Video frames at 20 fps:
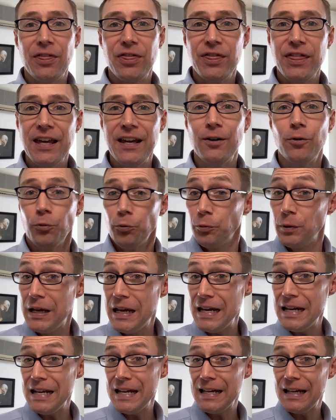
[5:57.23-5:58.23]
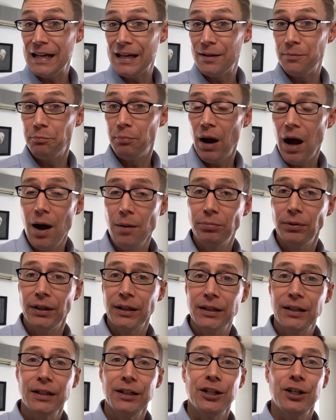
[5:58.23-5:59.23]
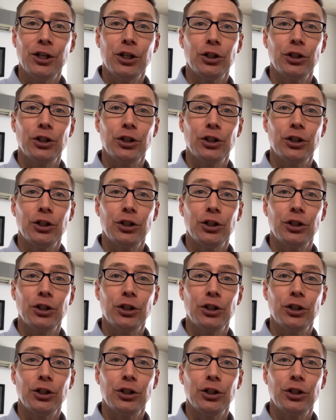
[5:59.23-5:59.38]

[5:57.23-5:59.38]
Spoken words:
think, reading in public